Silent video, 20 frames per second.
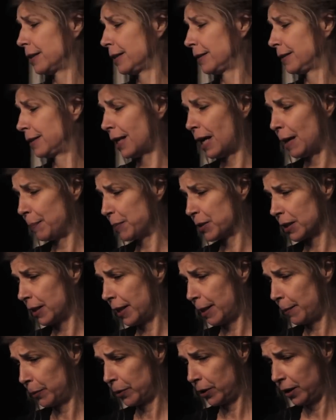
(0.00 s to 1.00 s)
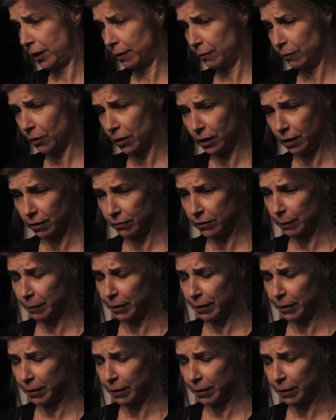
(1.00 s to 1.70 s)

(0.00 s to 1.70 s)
a top celebrity involved.